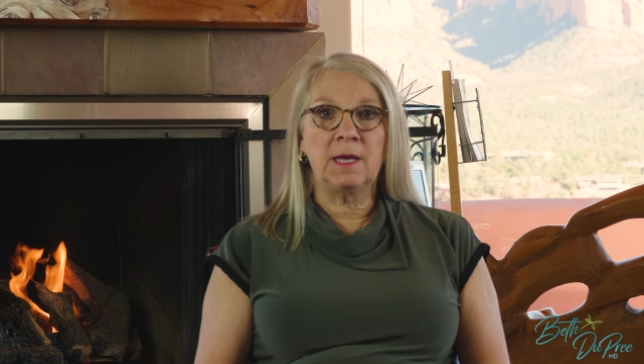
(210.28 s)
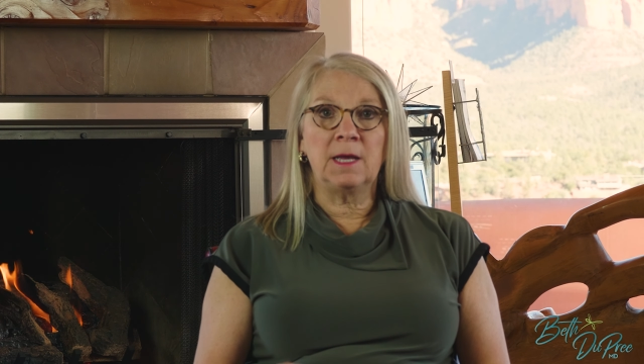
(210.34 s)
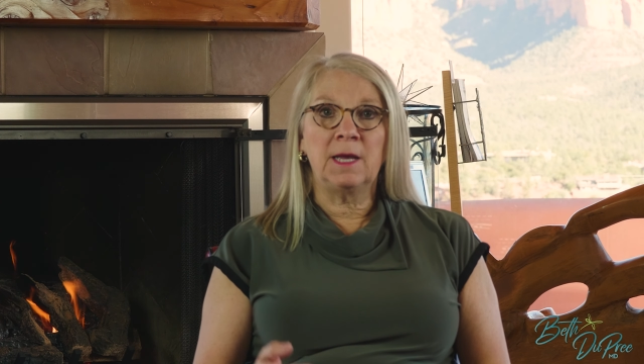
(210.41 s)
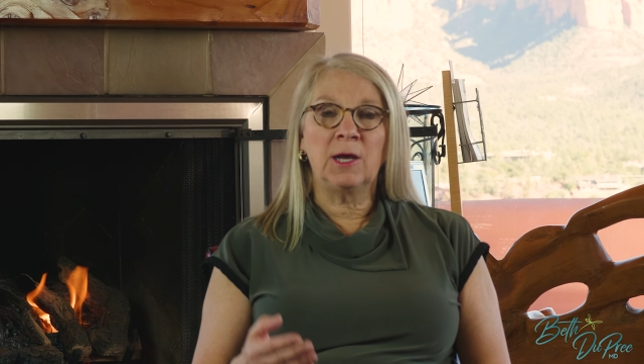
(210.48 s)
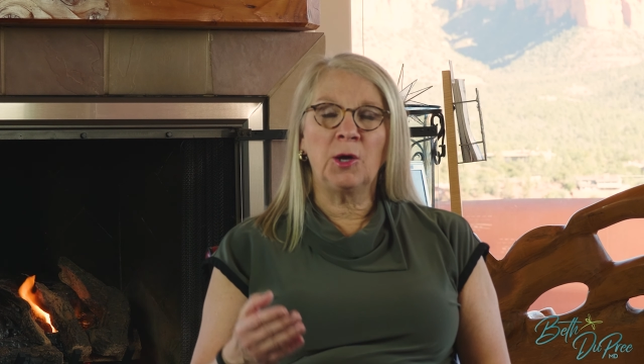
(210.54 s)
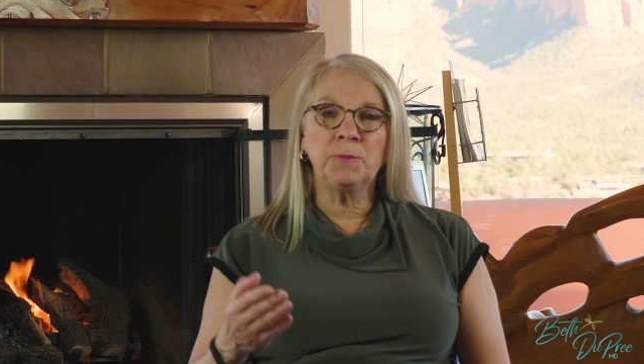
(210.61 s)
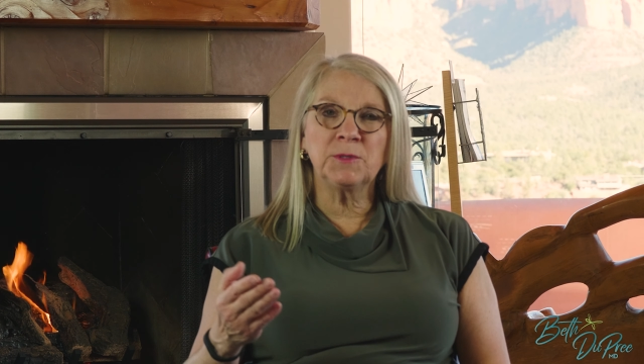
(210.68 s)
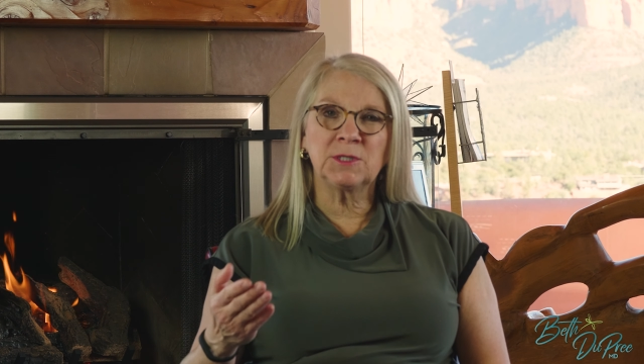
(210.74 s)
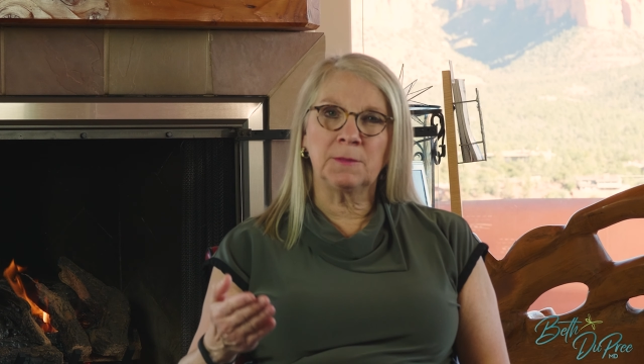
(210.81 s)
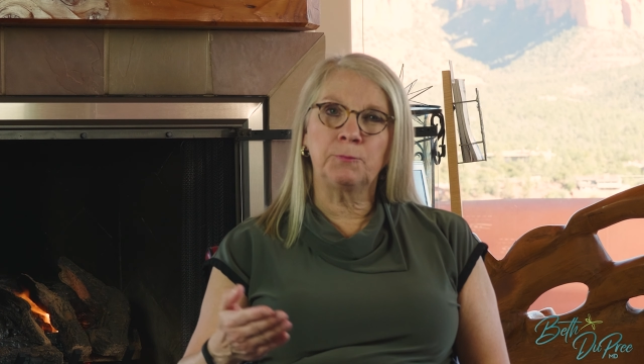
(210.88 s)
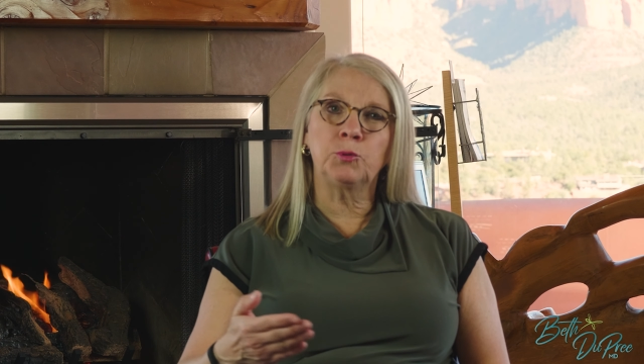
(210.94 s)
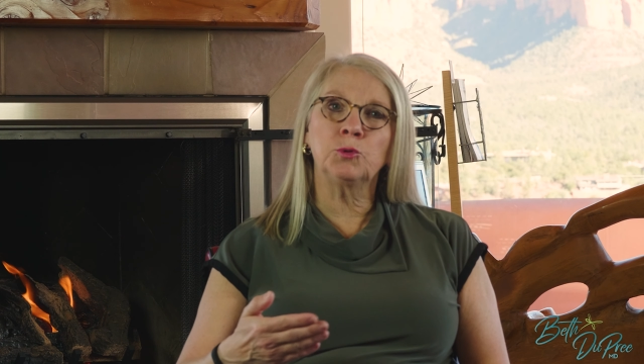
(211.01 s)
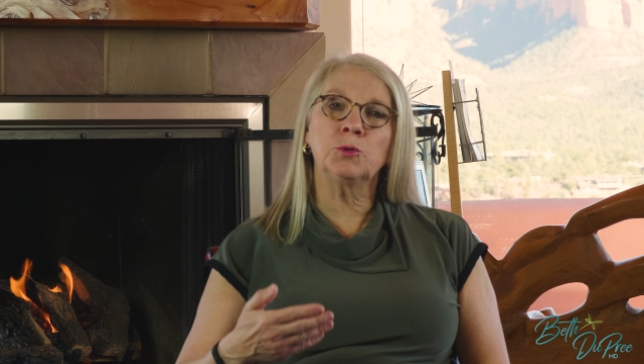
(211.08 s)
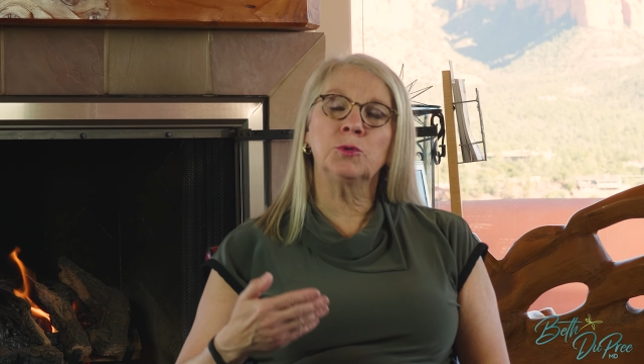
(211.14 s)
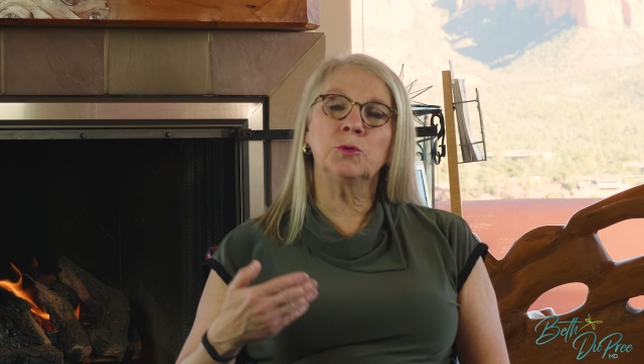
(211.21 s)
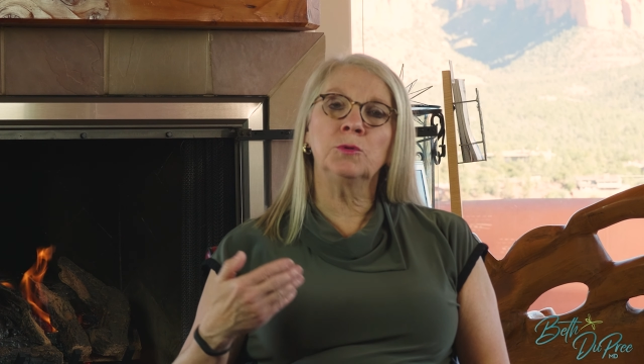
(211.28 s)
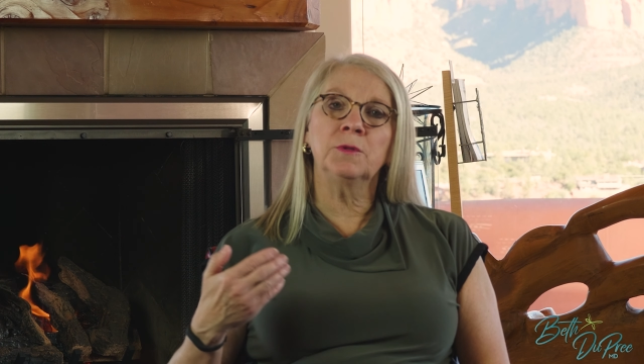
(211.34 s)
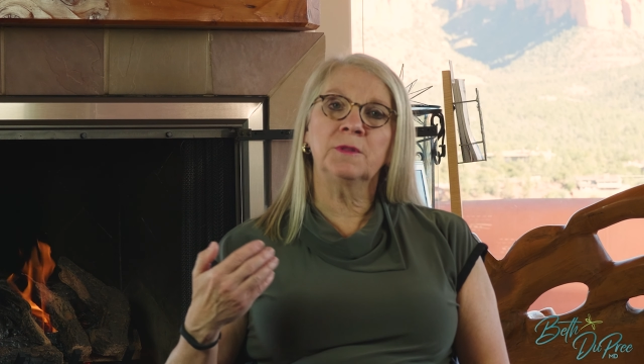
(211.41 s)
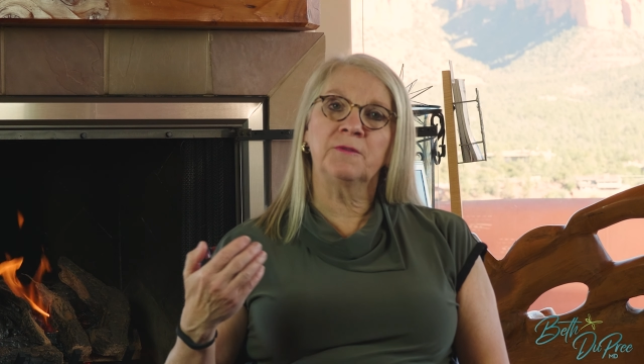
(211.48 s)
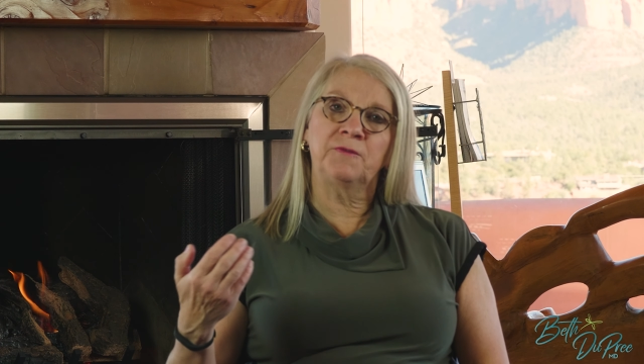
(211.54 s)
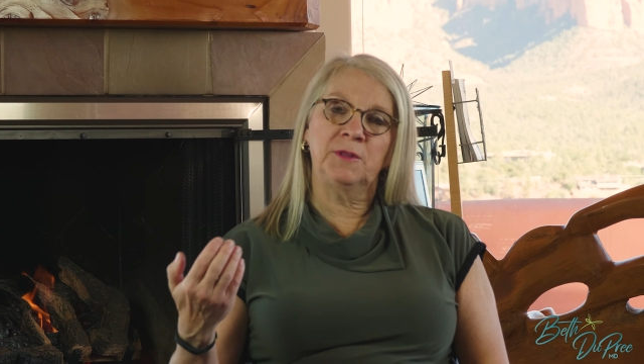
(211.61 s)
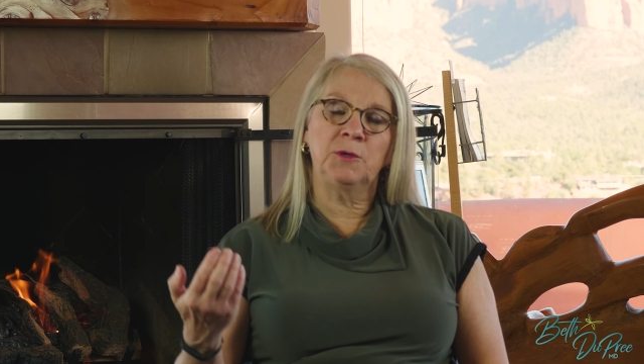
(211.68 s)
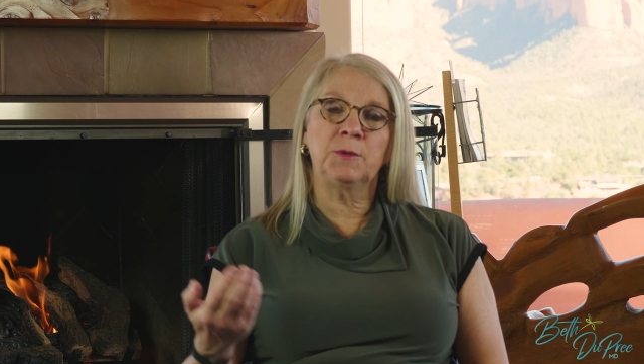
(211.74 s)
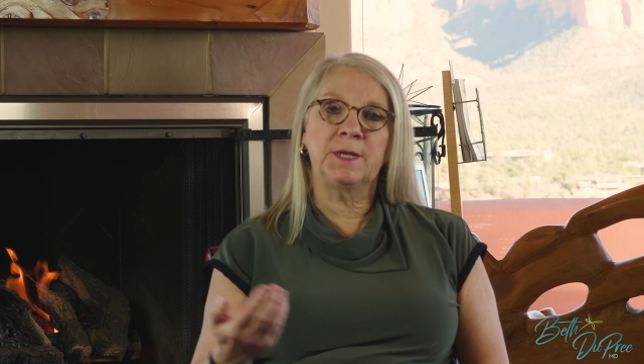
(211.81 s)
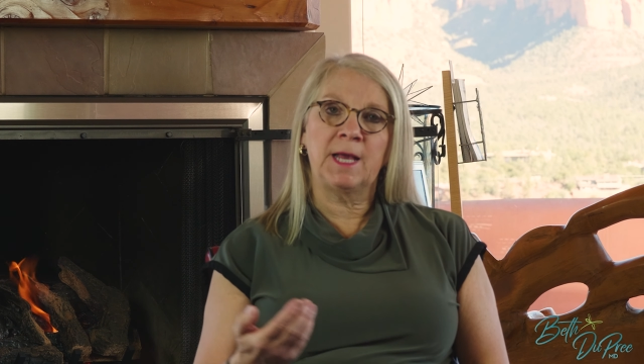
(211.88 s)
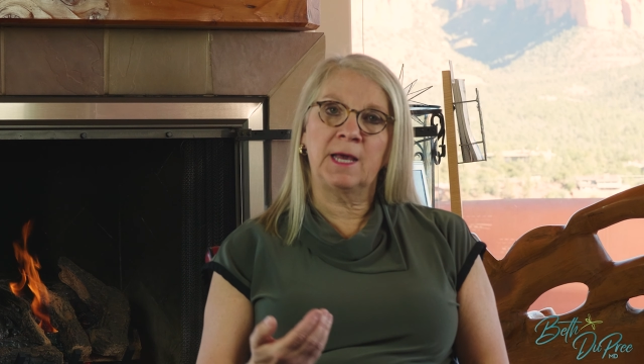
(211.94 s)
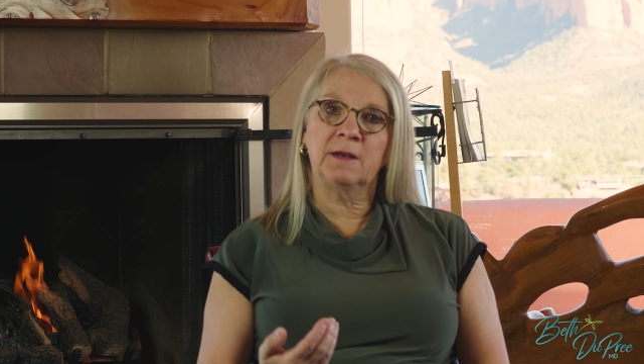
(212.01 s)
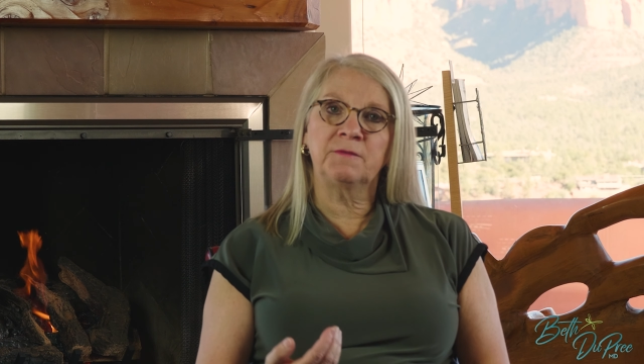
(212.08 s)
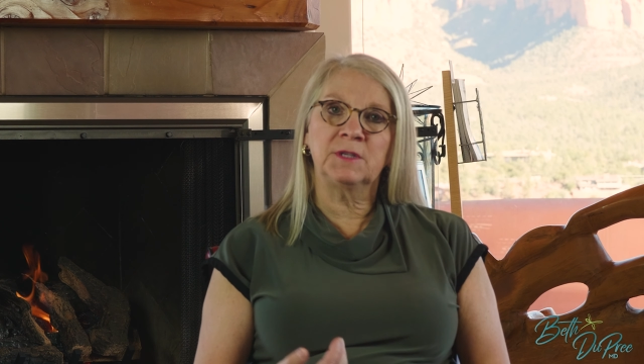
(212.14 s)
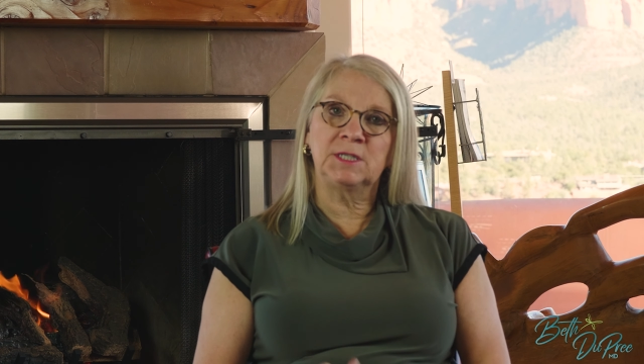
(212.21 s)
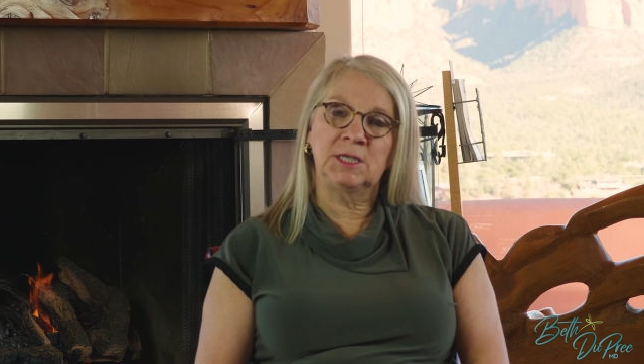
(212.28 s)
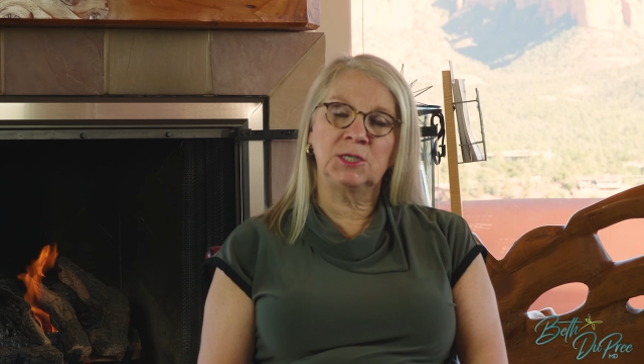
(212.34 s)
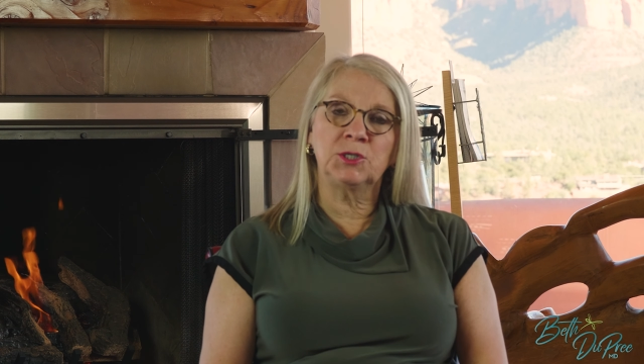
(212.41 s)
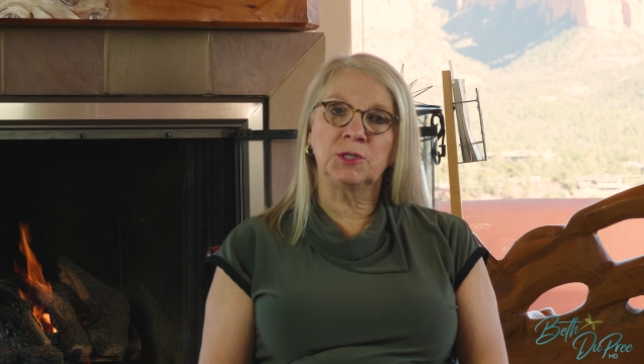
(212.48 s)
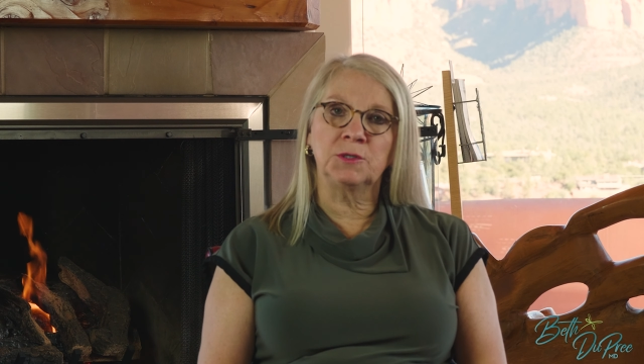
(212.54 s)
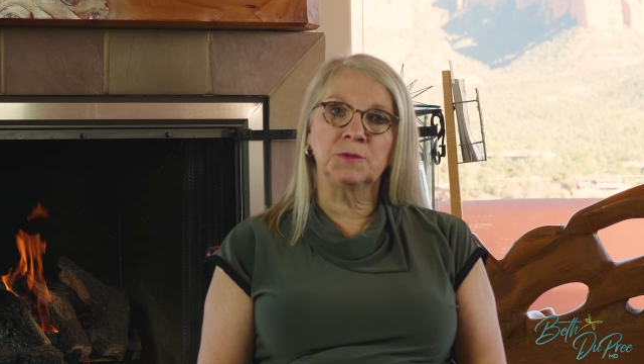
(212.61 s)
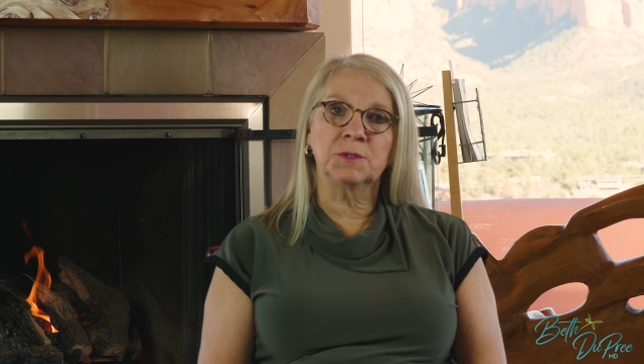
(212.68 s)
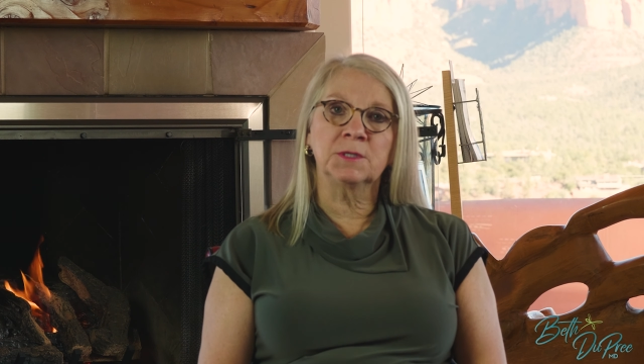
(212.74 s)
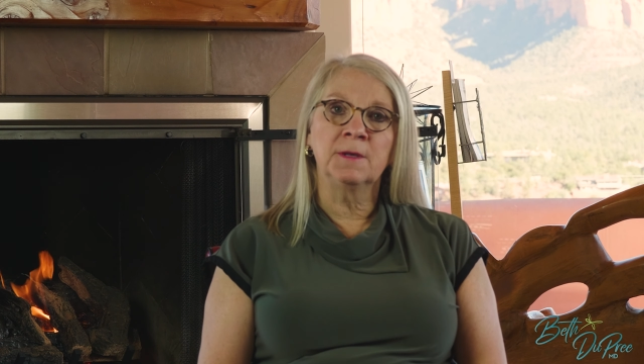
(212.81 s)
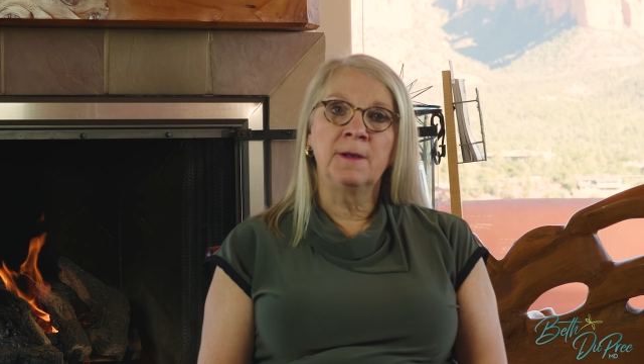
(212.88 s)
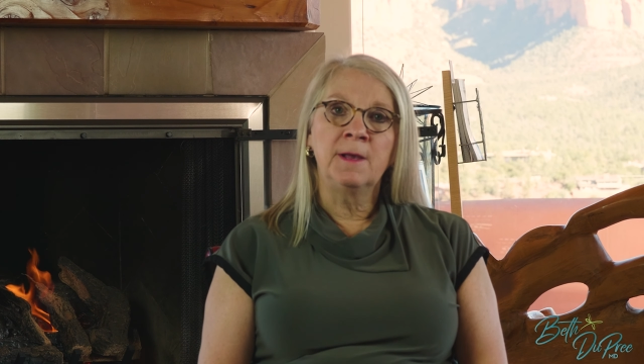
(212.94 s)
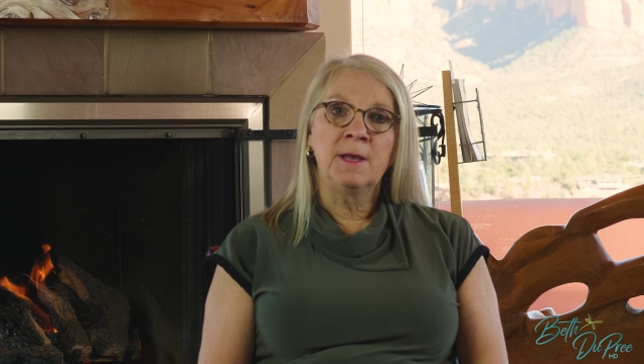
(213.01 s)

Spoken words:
helps to pull the fluid out of the tissues.